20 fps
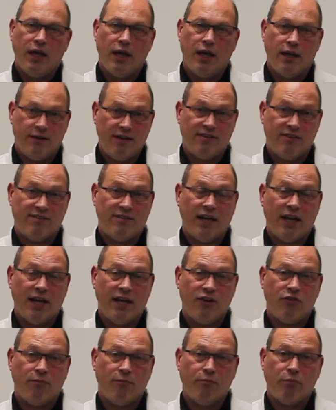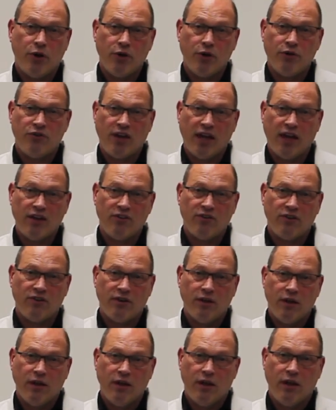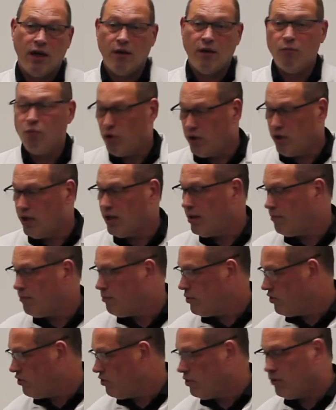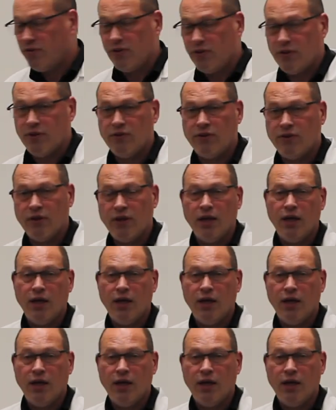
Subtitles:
distillation process, and one that produces,